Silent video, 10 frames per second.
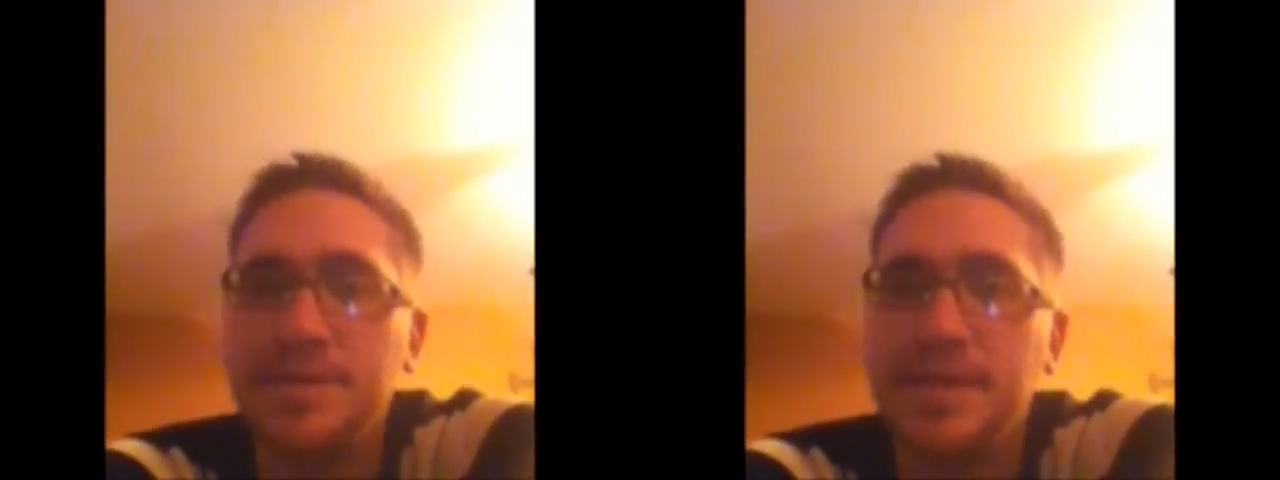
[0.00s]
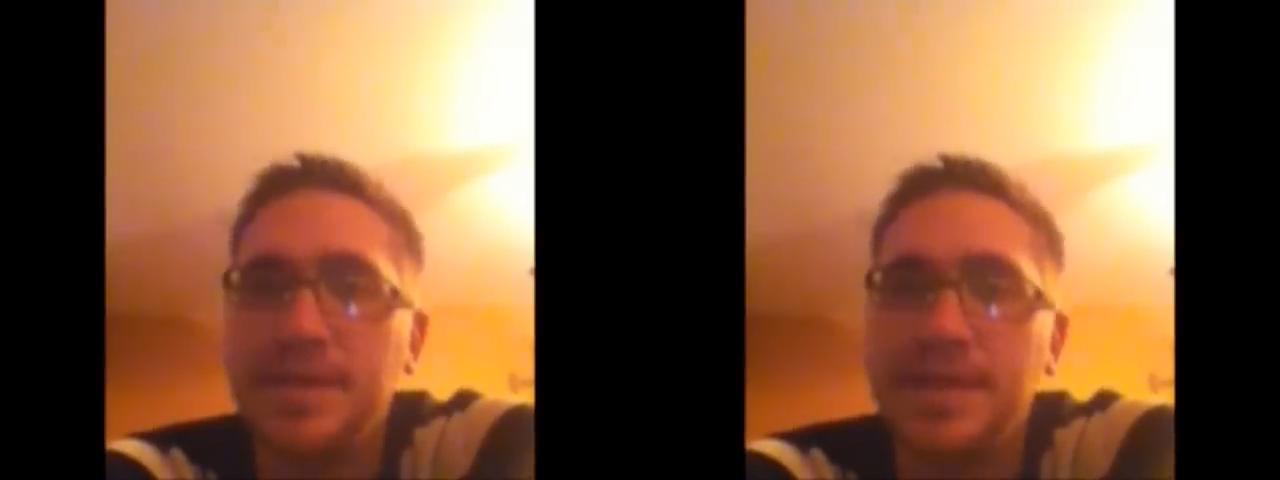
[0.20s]

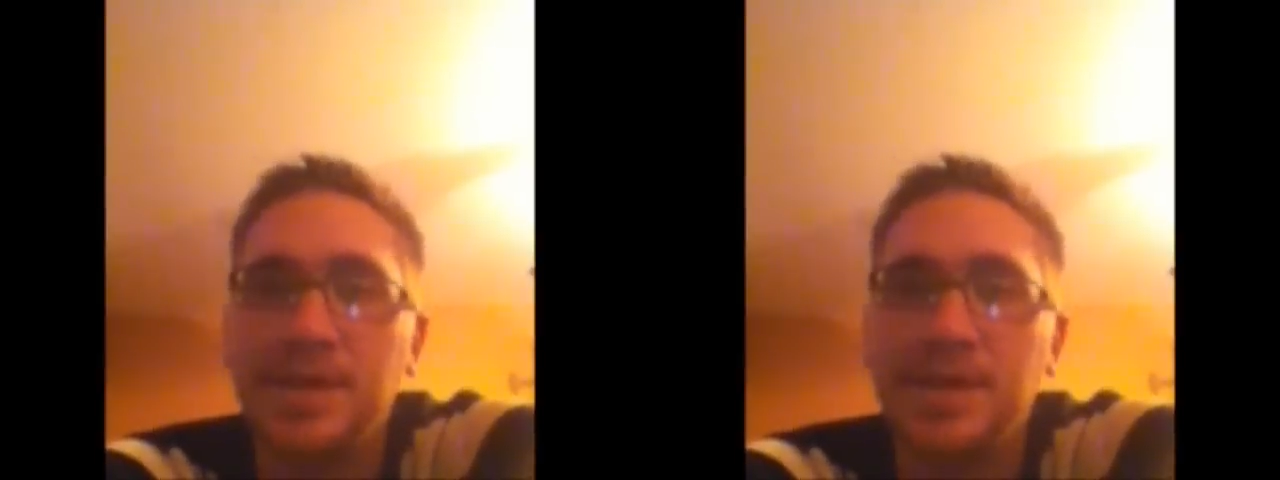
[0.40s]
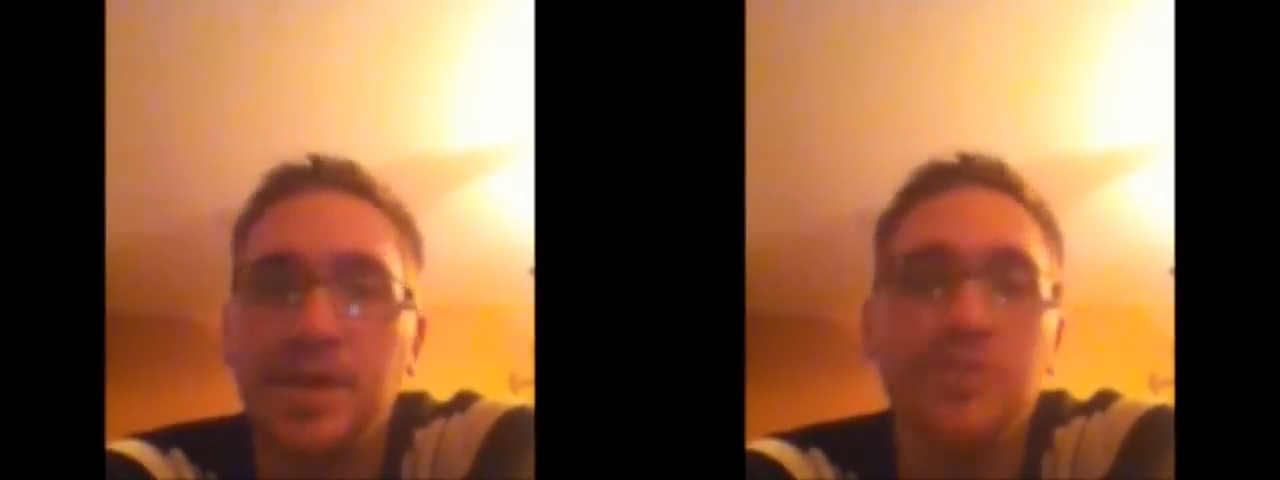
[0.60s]
uh,
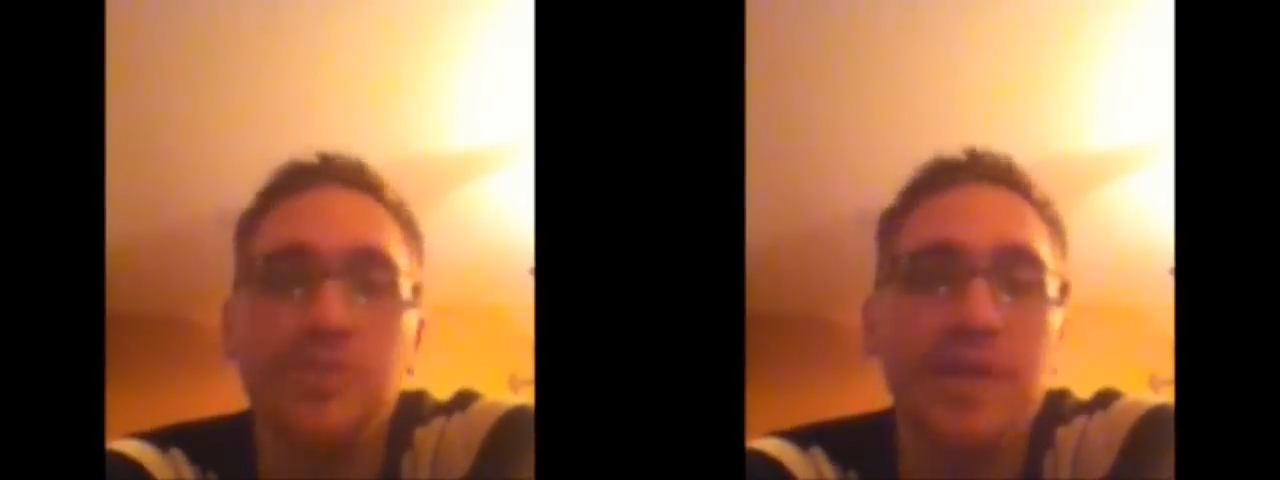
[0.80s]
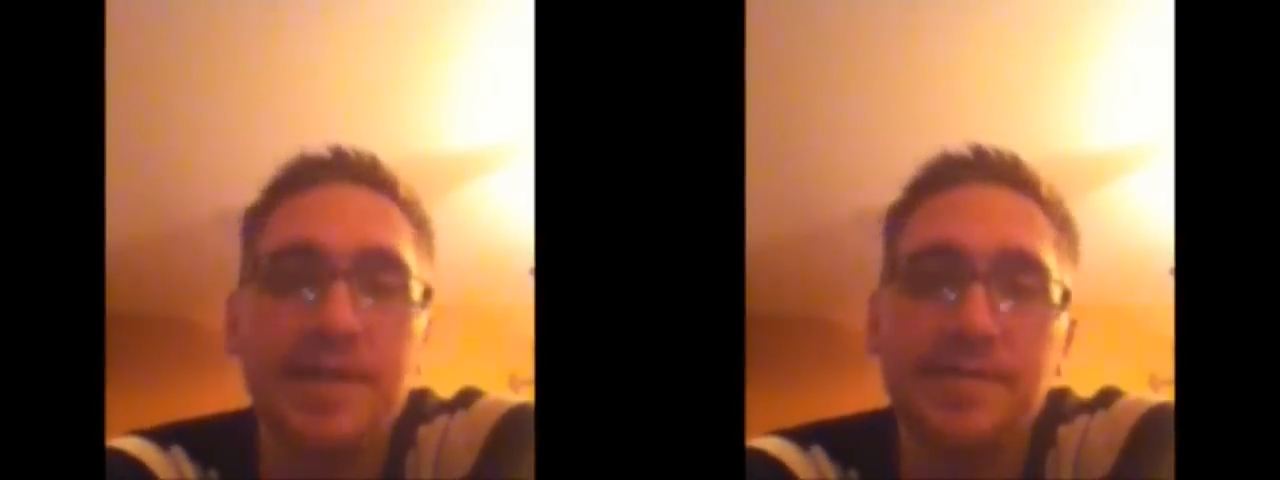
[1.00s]

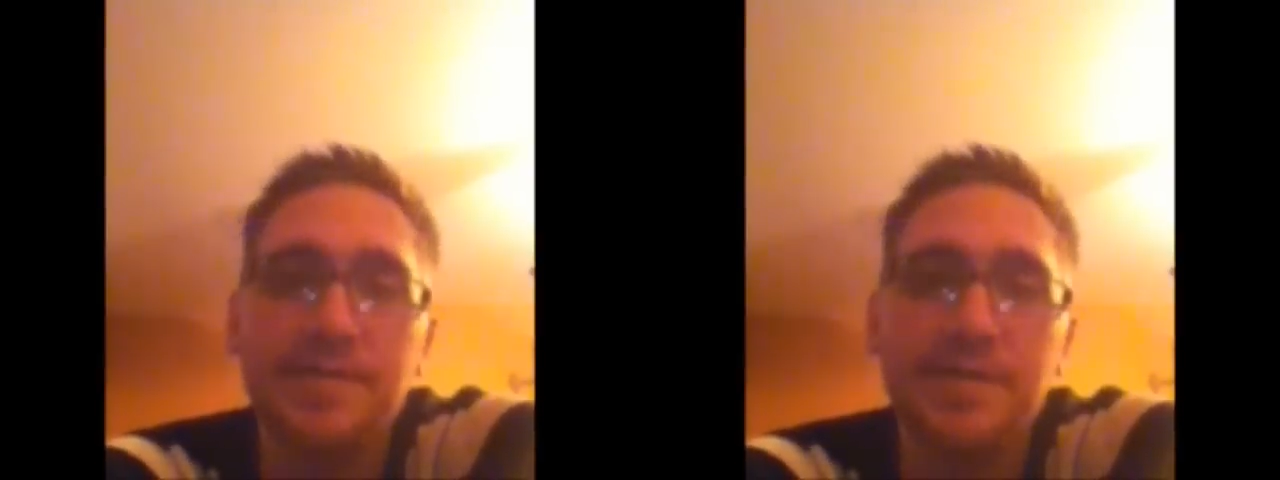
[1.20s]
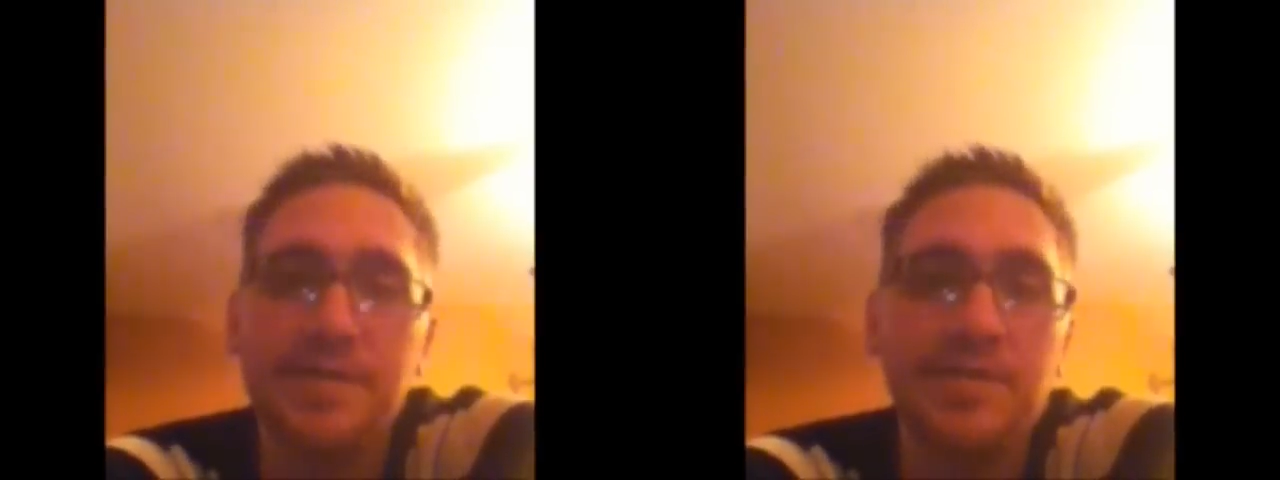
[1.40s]
contracting
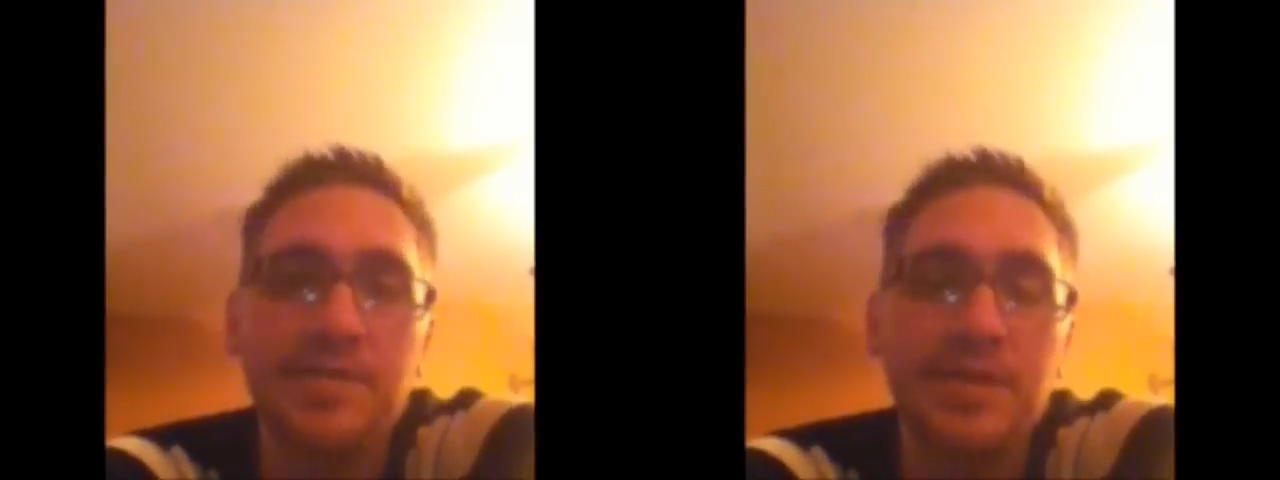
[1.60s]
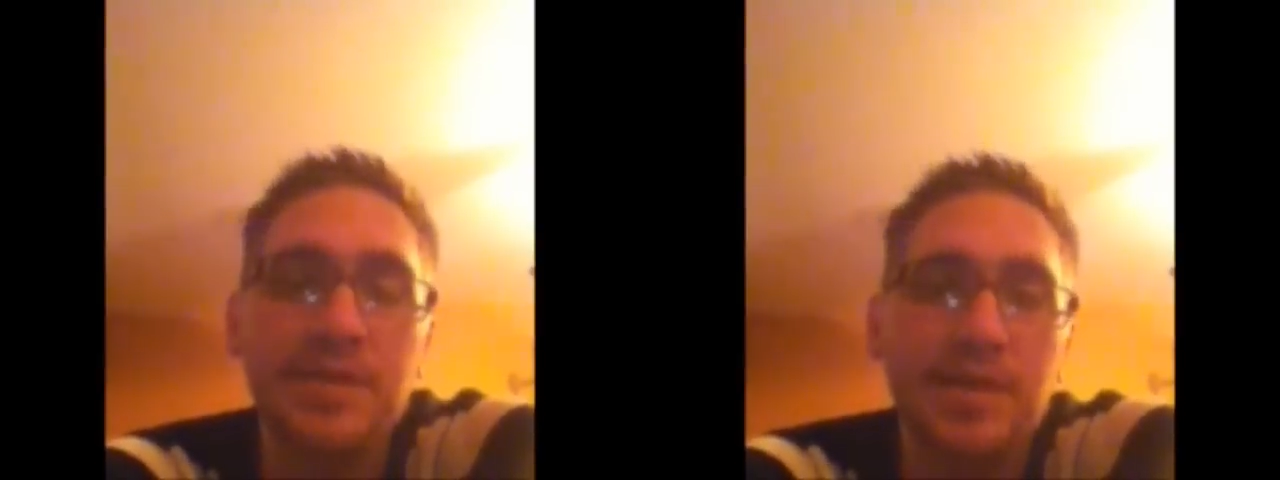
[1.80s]
firms.